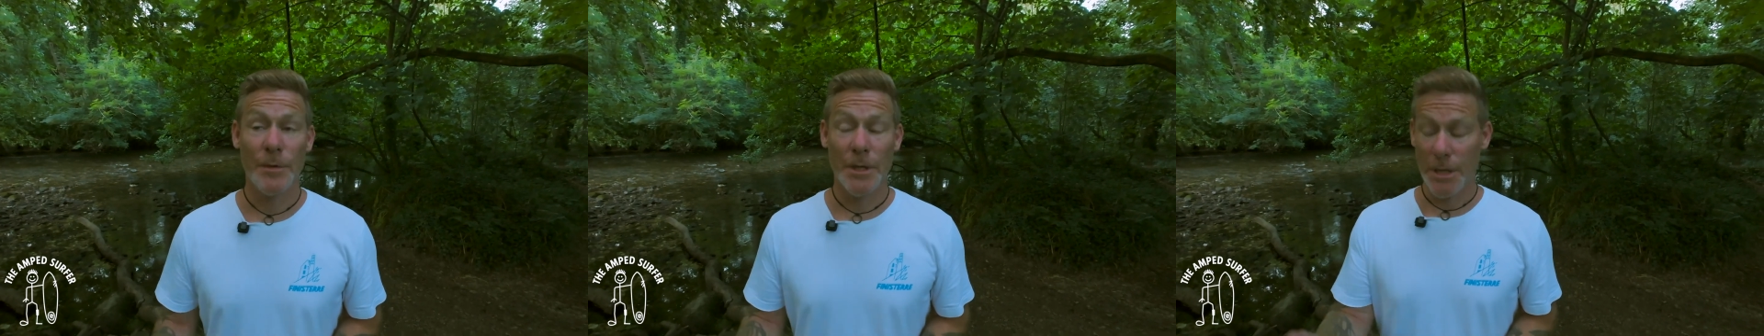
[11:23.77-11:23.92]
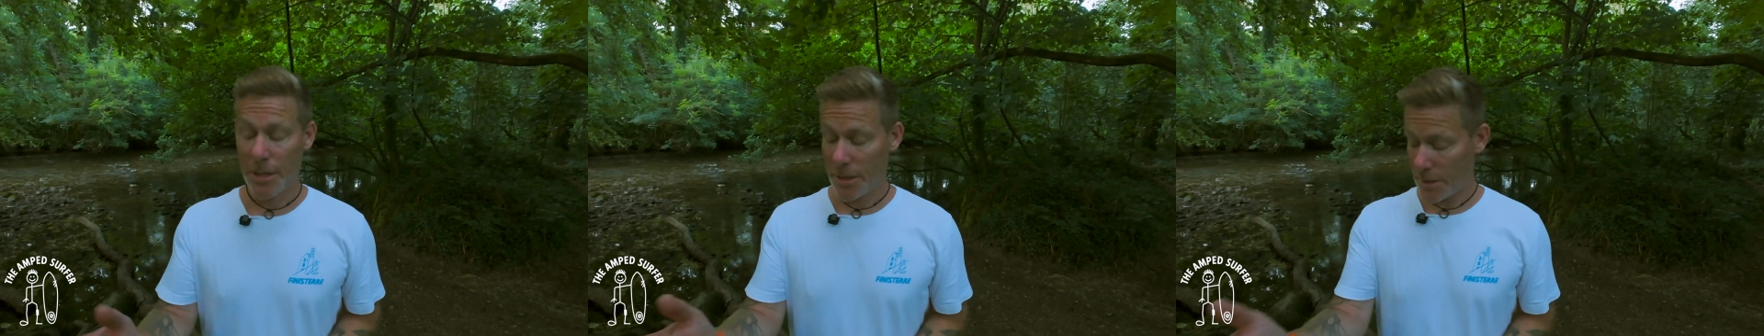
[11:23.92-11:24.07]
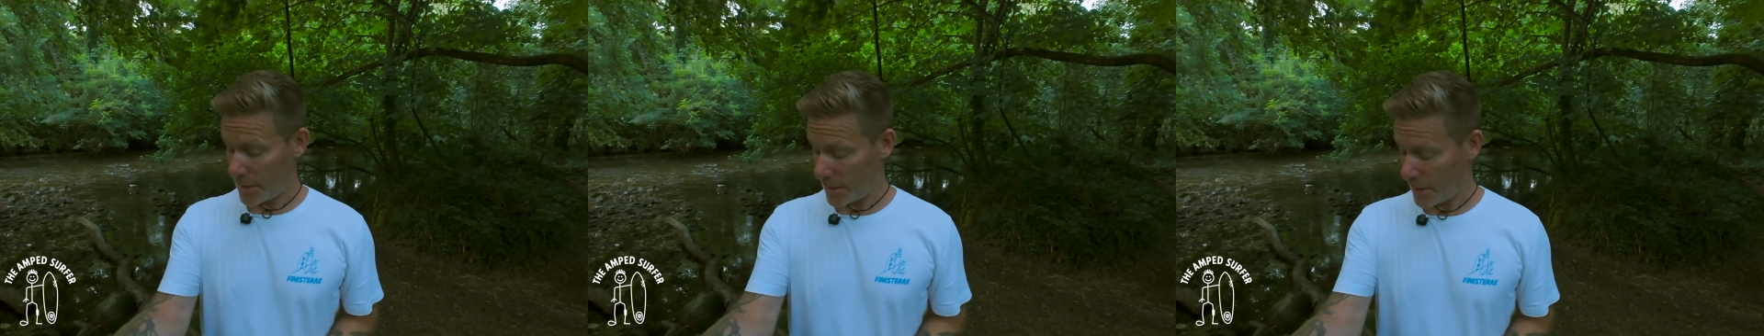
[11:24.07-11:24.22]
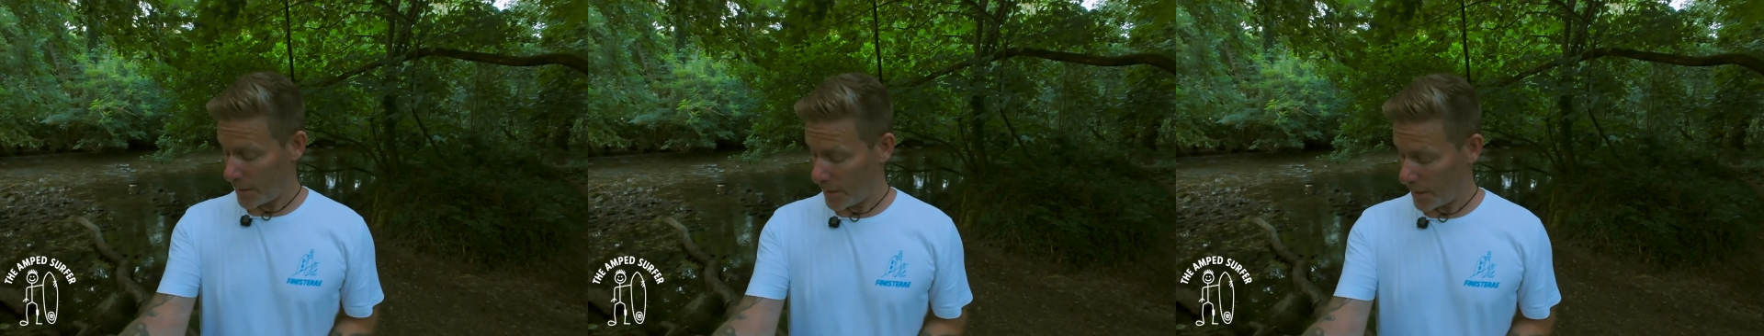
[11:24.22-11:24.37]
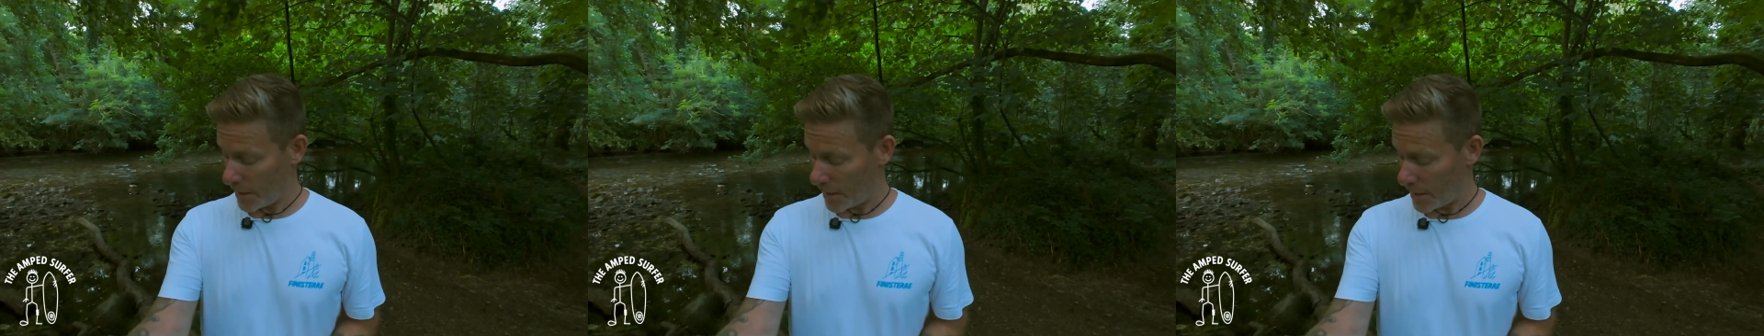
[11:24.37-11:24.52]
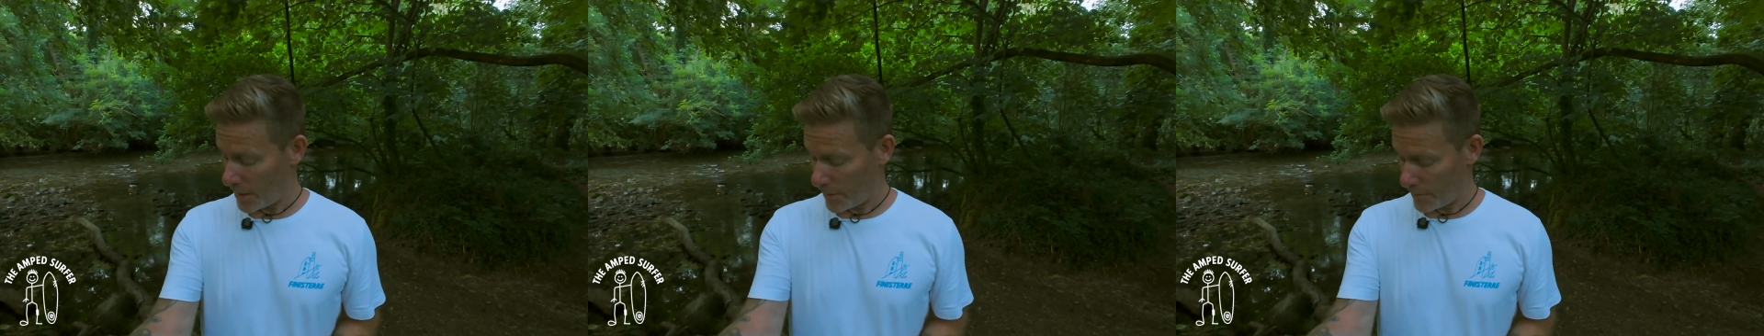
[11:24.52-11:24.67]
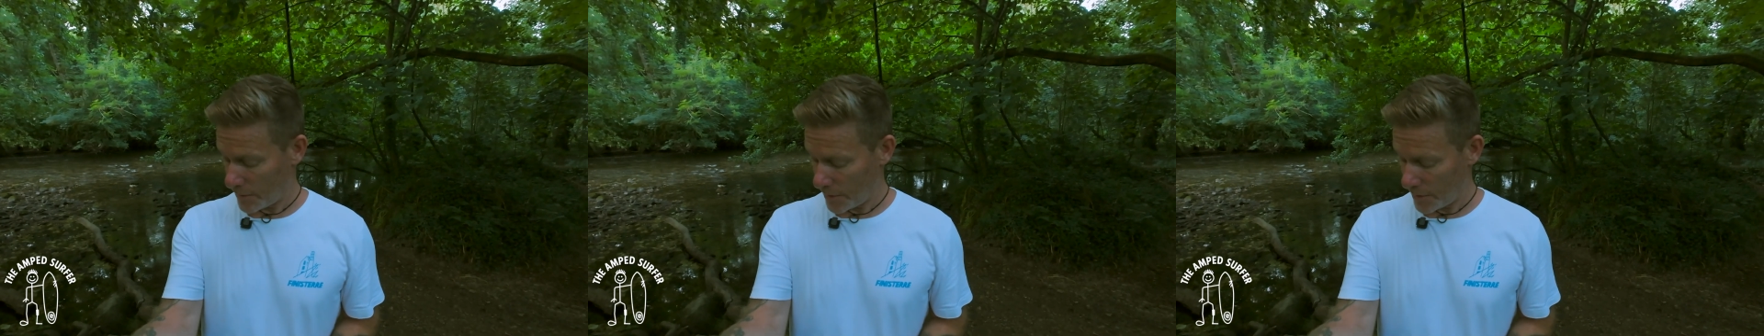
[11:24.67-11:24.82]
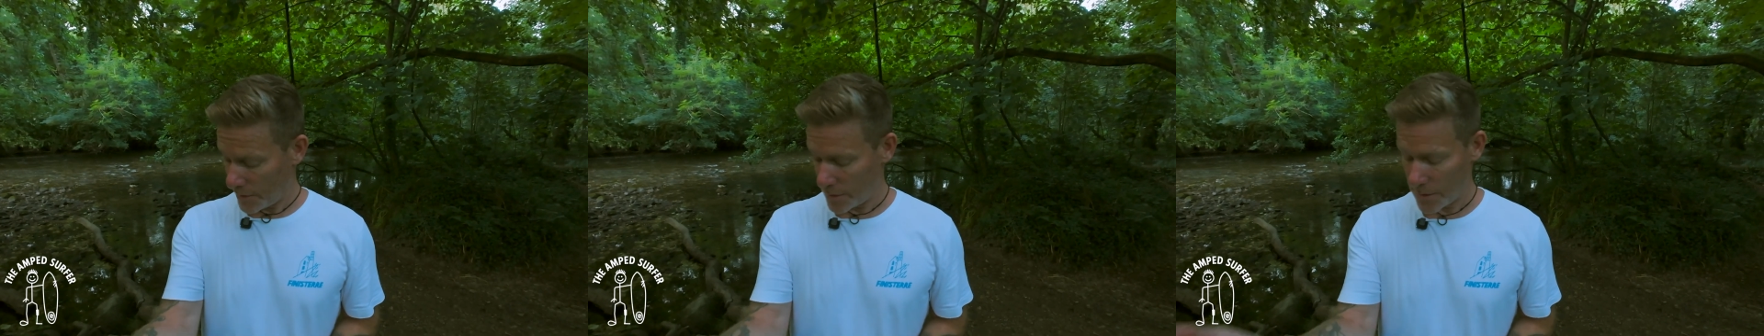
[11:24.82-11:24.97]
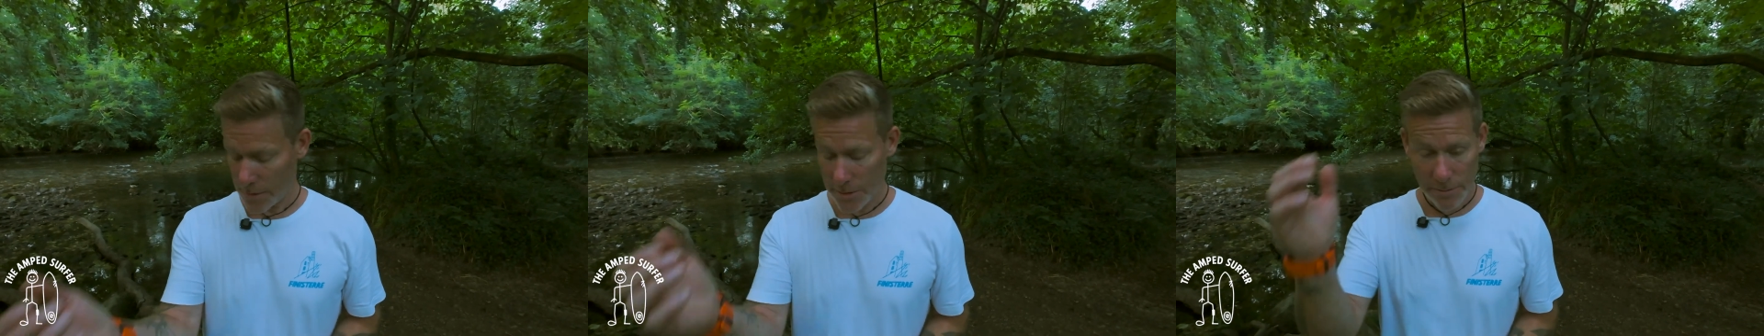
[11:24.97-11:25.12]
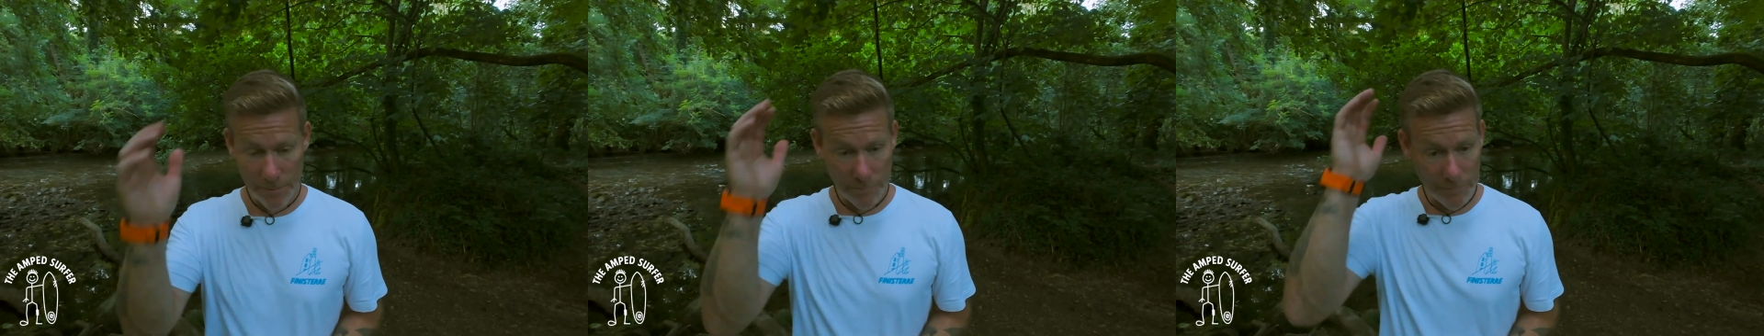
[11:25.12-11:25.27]
you know,
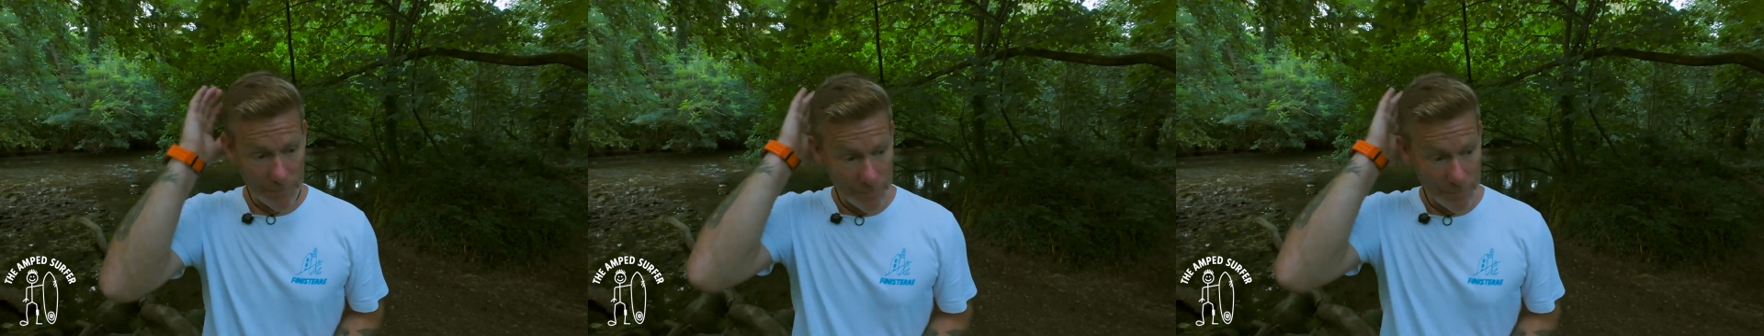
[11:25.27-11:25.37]
because